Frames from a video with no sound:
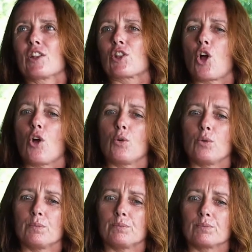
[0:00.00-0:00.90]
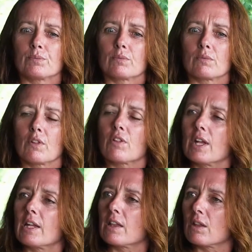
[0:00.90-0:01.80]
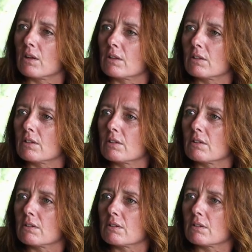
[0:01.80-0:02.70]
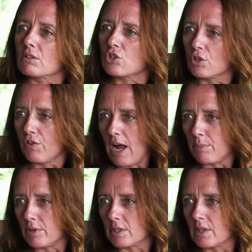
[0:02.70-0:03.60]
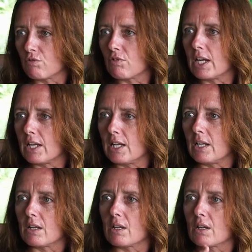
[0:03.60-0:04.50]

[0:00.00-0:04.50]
So the things that should have happened is really